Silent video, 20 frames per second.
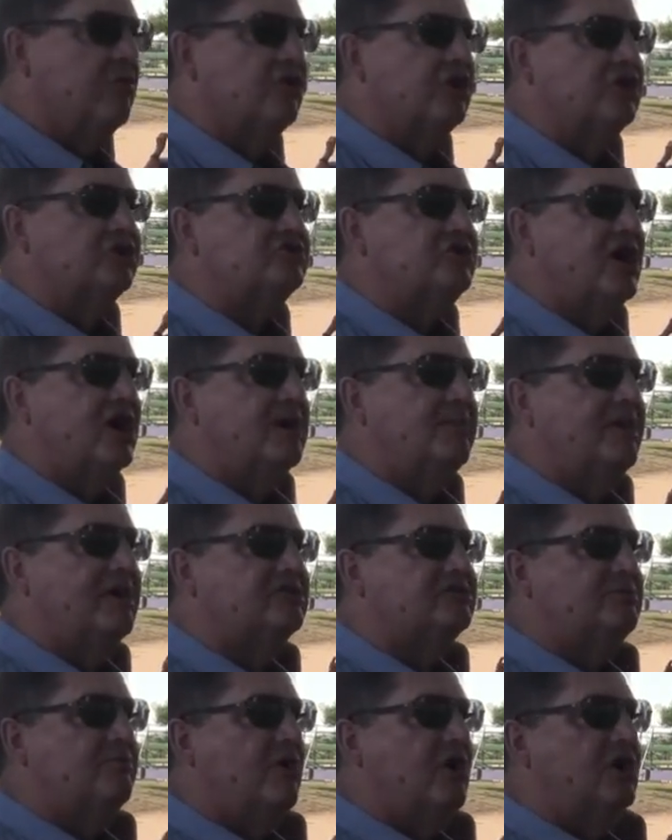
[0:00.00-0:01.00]
we're going to talk
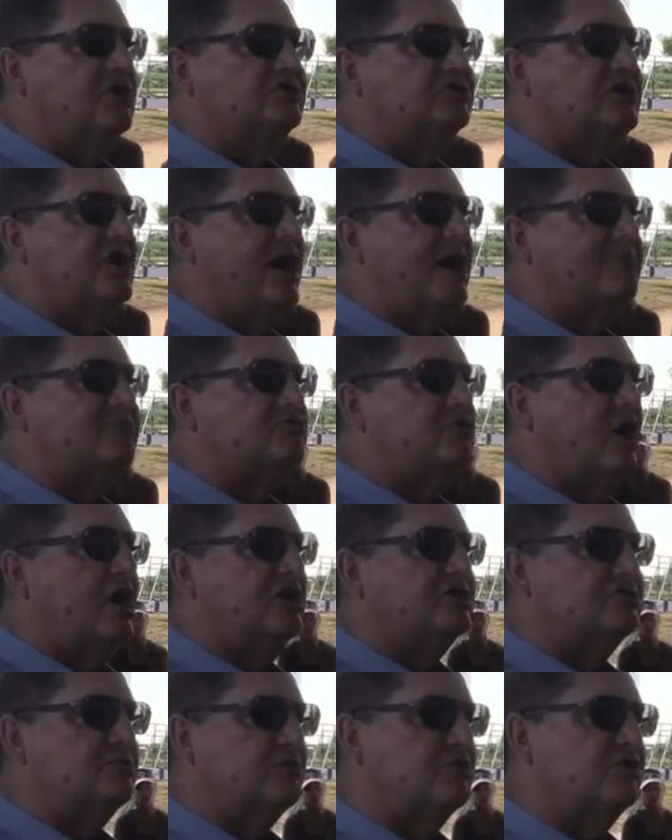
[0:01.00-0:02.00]
about tomorrow's time
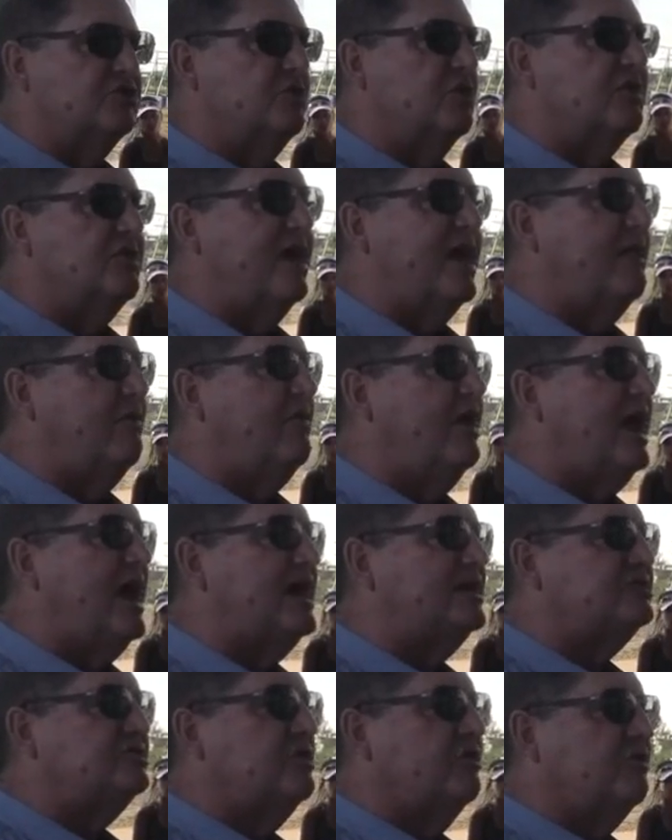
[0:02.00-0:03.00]
trials, and we're doing that
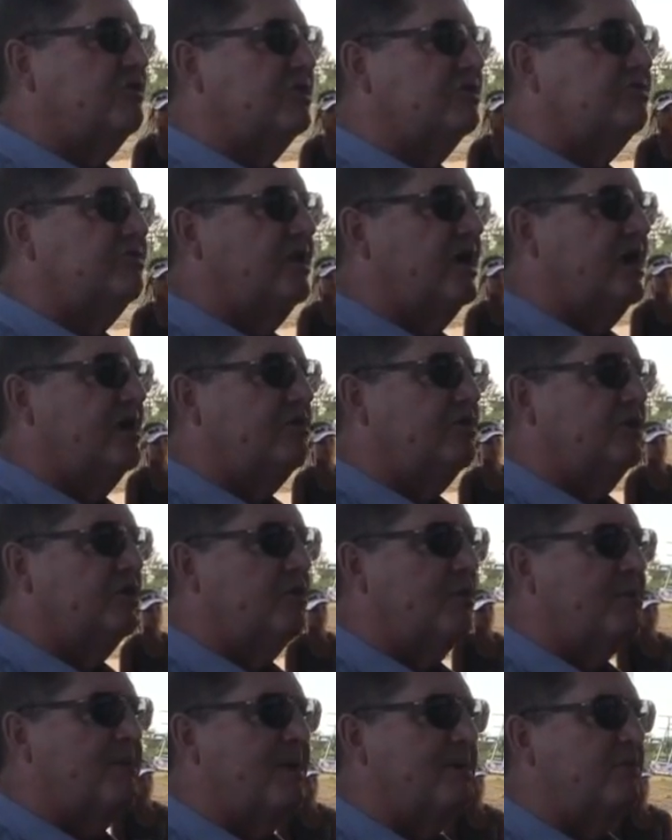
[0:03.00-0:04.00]
last so that uh, you
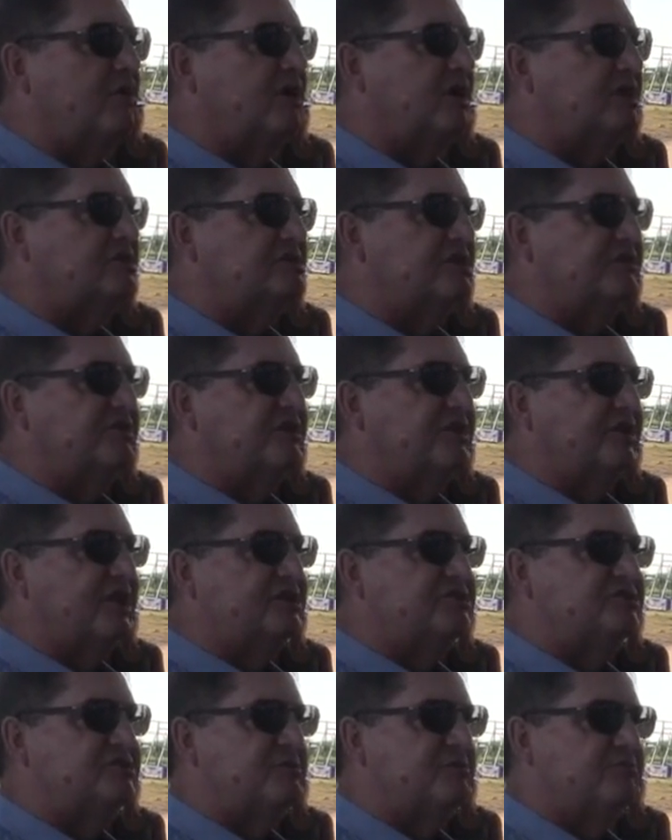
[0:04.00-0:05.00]
remember it because I think
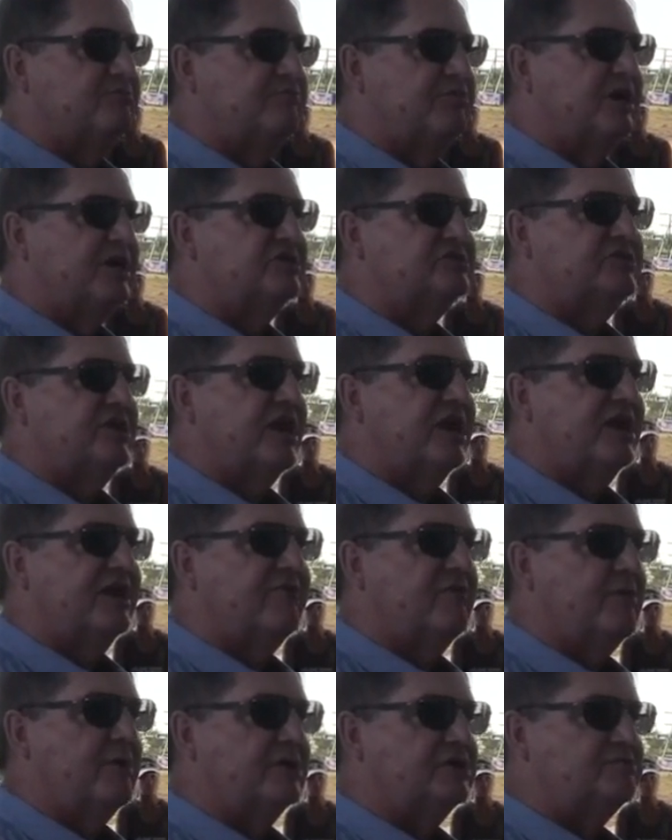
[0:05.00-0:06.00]
that's the biggest thing on
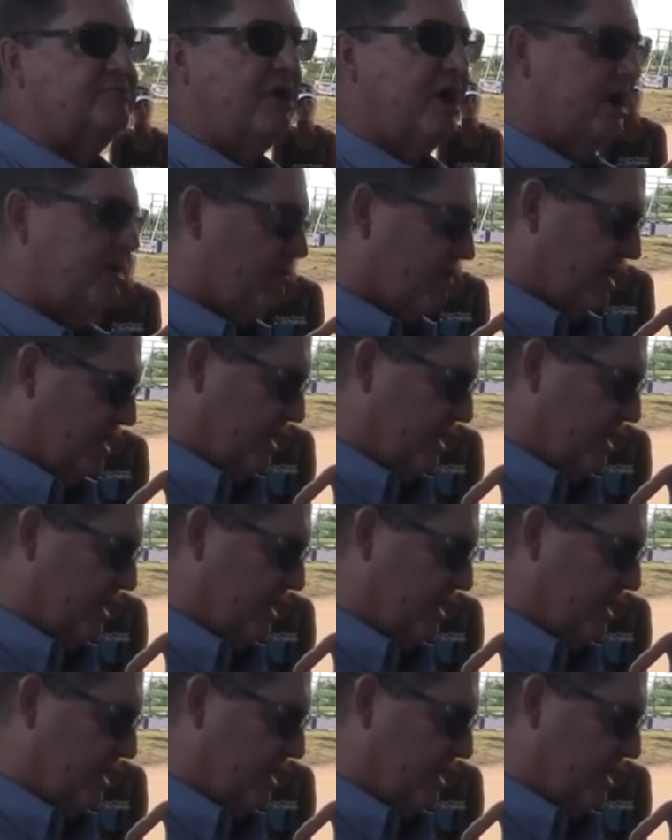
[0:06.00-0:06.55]
everybody's mind right